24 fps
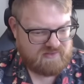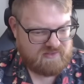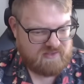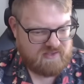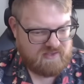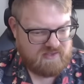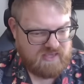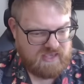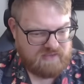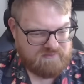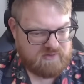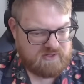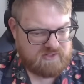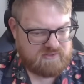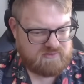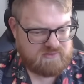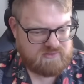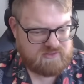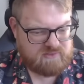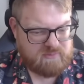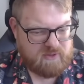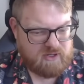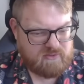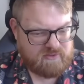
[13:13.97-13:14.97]
Hey, everyone new to
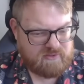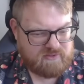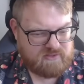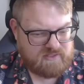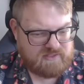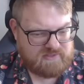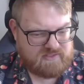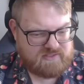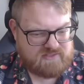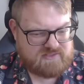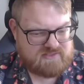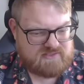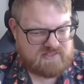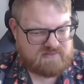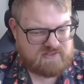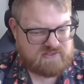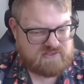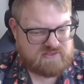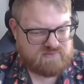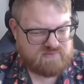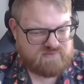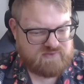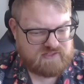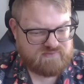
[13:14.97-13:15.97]
the Pokemon collecting, is
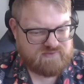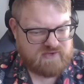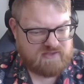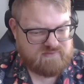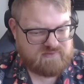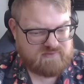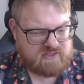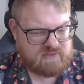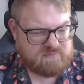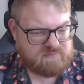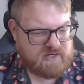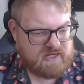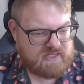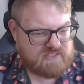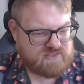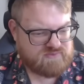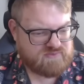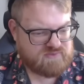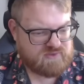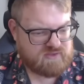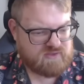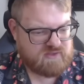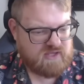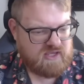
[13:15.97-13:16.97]
$72.55 a good price
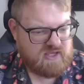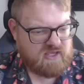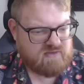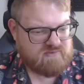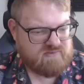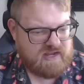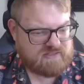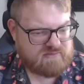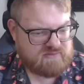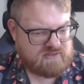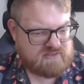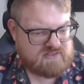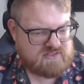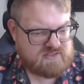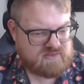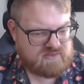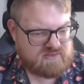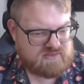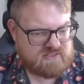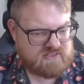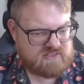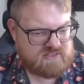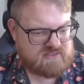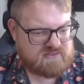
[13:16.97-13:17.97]
for Factory Sealed
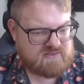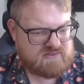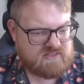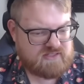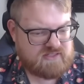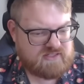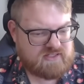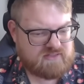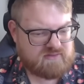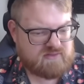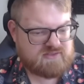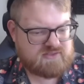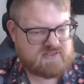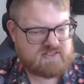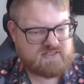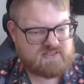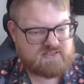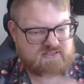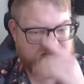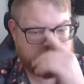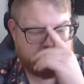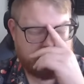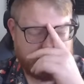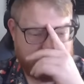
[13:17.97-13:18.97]
Ascended Heroes
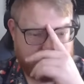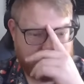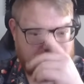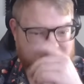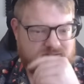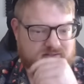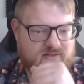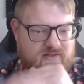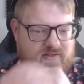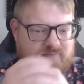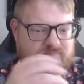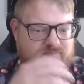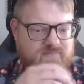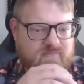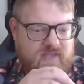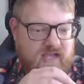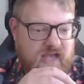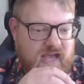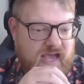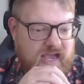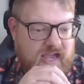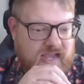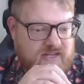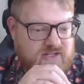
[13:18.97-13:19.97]
ETB?
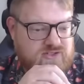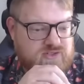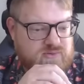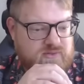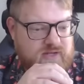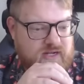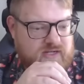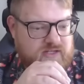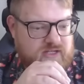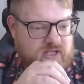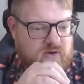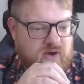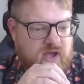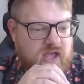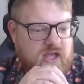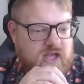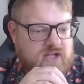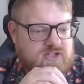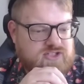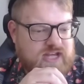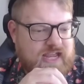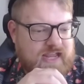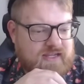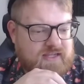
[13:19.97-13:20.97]
I do not know.
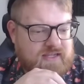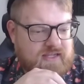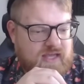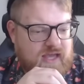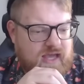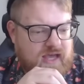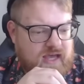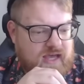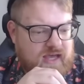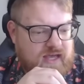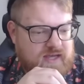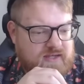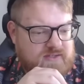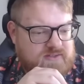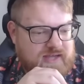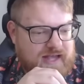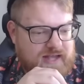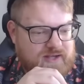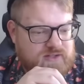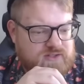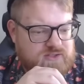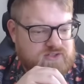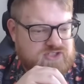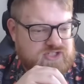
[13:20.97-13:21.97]
Check
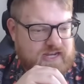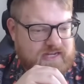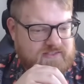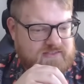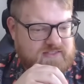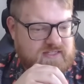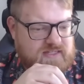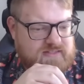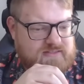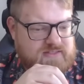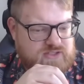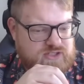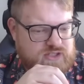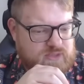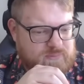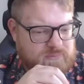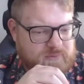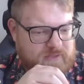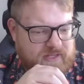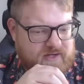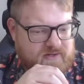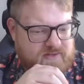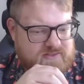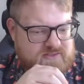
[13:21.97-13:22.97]
TCG
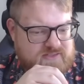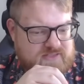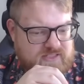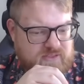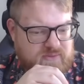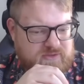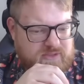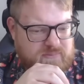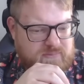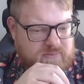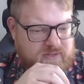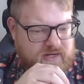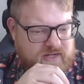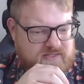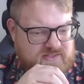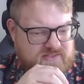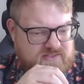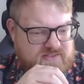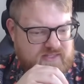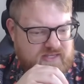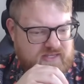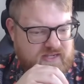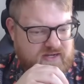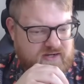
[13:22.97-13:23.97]
Player and see what the price is
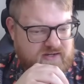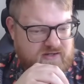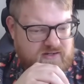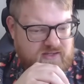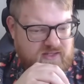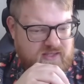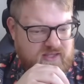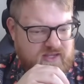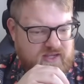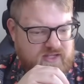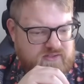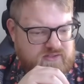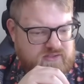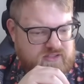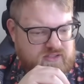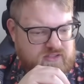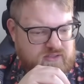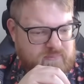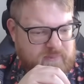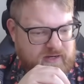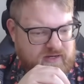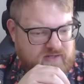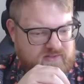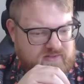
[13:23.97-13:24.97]
there, and you can
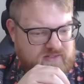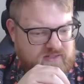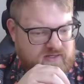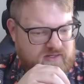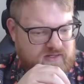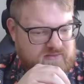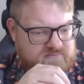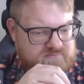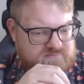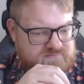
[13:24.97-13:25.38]
compare it there.